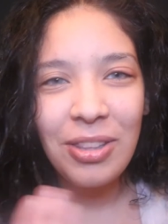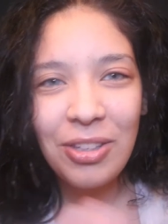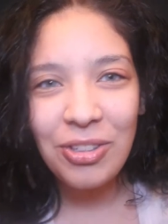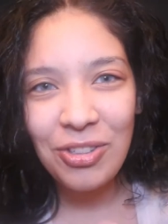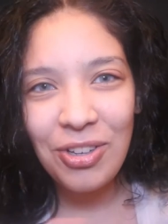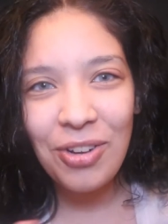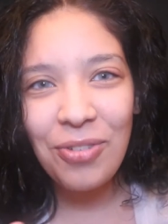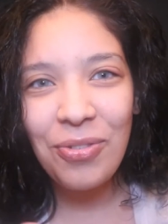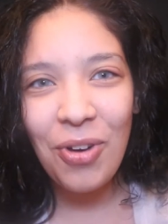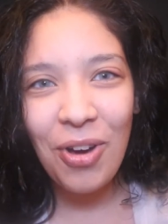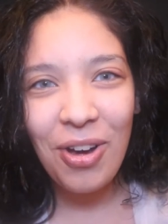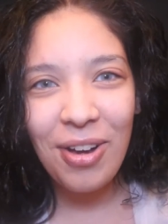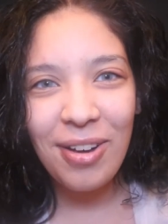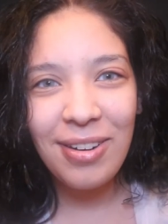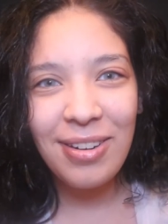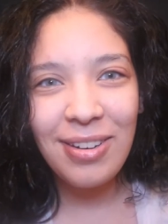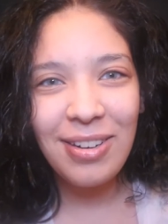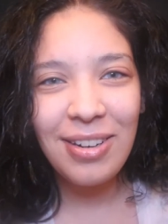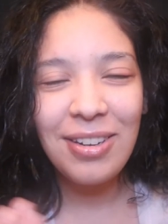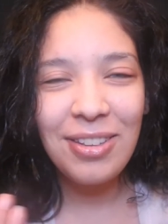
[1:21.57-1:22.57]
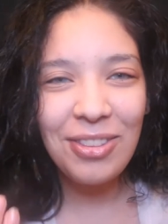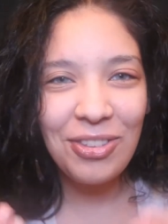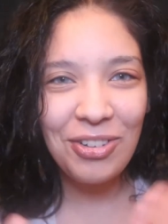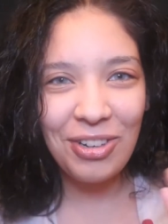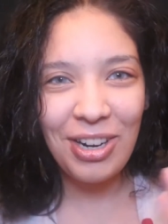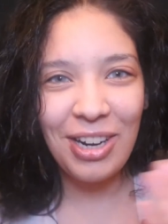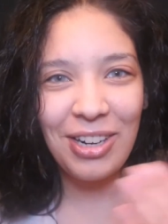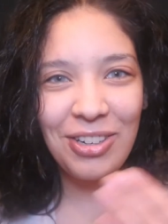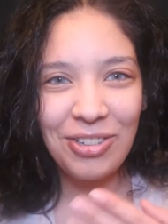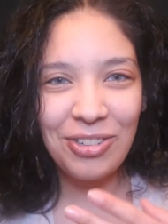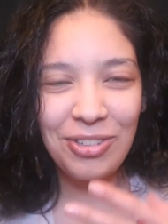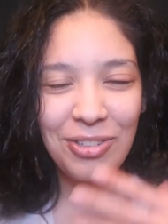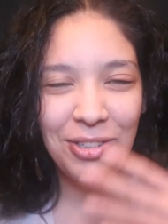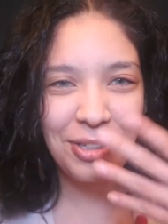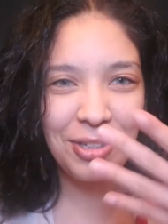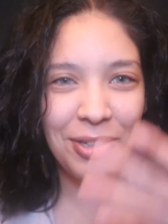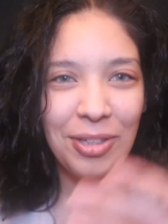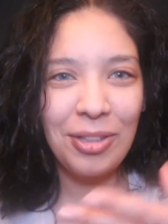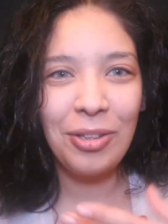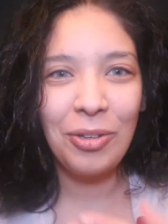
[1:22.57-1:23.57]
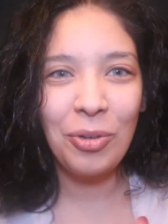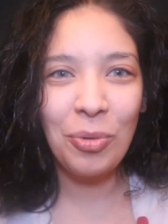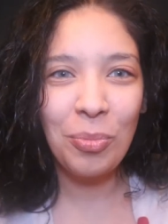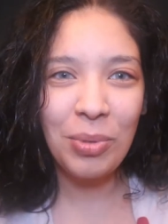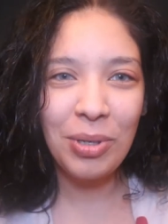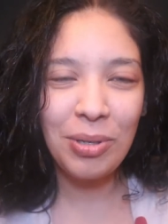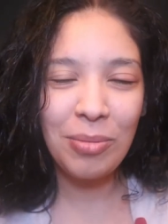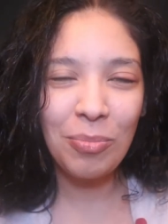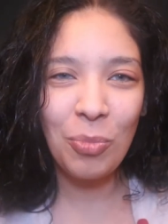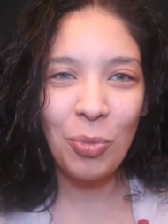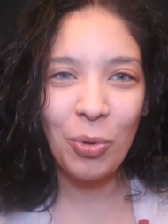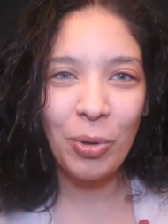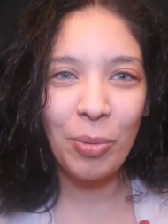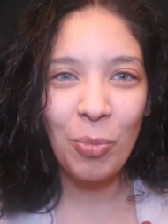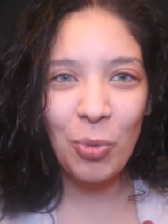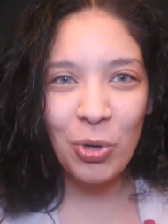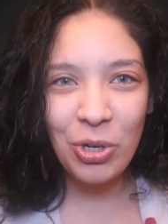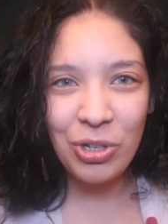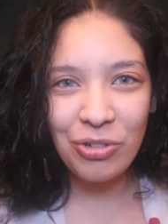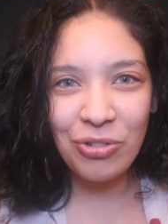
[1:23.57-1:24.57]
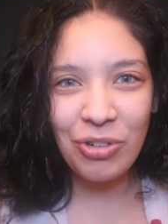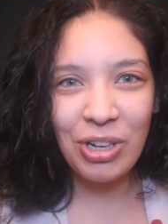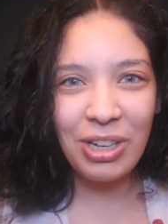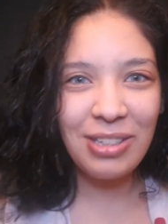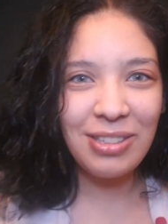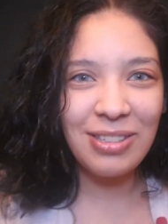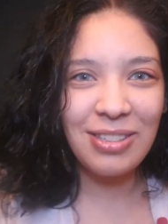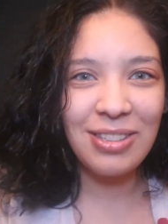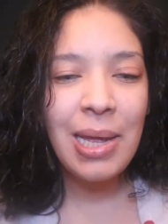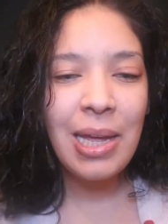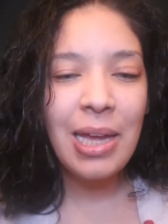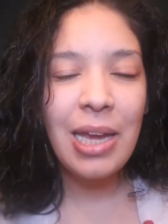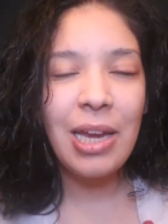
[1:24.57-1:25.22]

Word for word: stuff on, they're actually a little bit more moisturized.